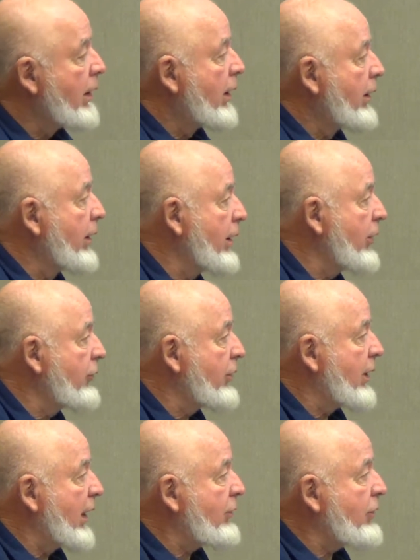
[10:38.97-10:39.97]
Then there's
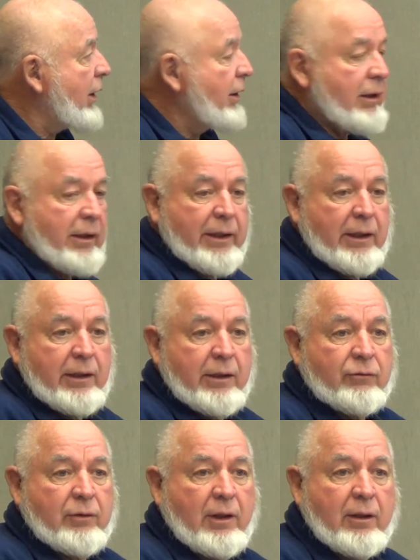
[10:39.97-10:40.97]
the next hierarchy
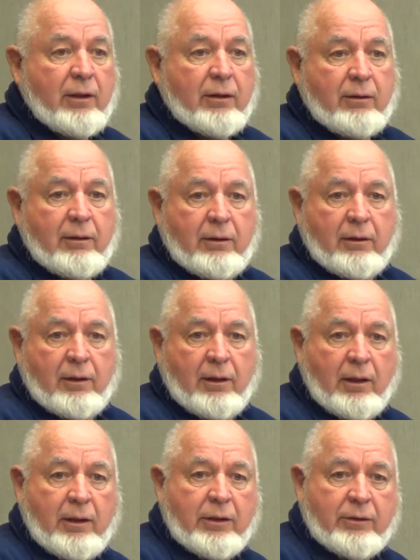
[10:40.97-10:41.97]
is
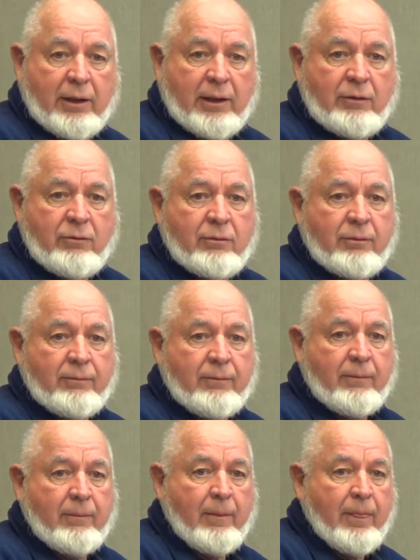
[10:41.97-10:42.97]
100 tons,
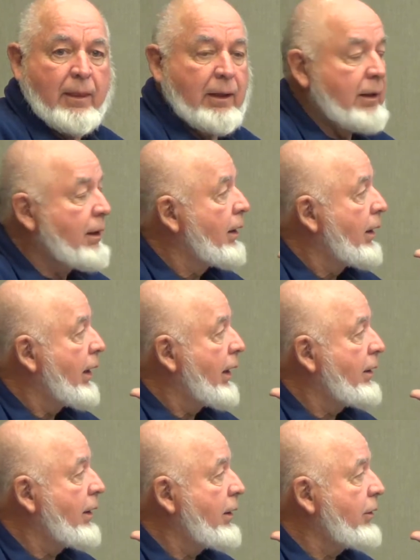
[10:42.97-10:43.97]

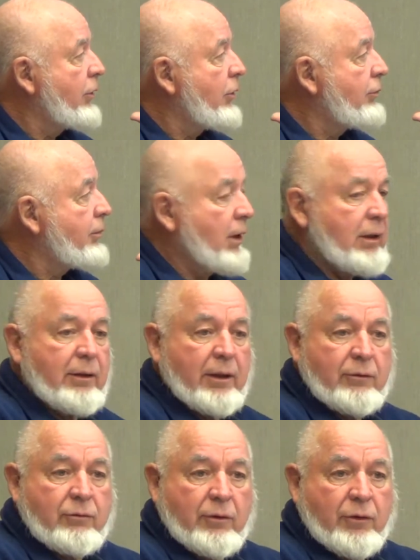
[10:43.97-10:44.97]
and then you go from 100
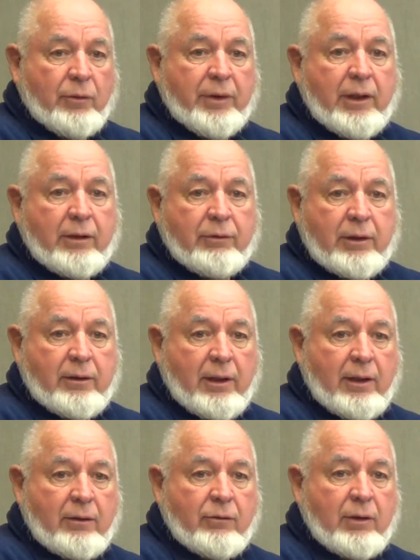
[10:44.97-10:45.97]
tons to 300
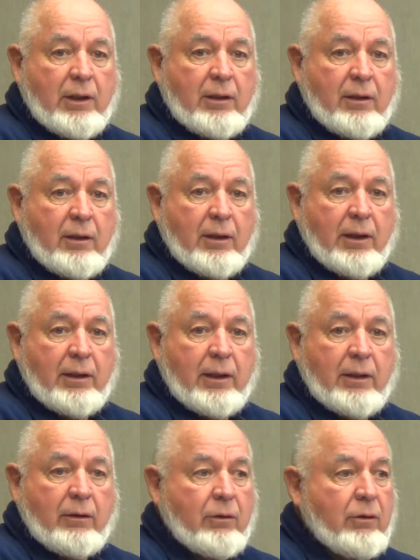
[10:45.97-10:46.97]
tons, and
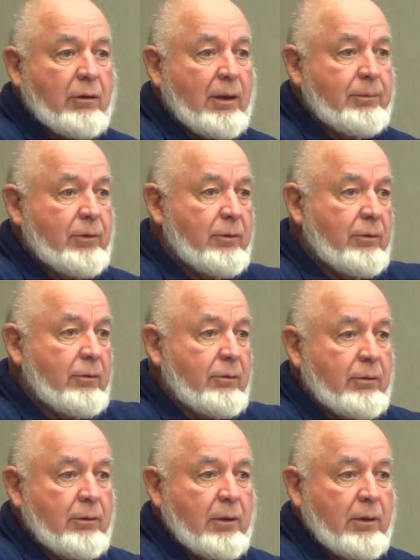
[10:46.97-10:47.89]
then they'll go up to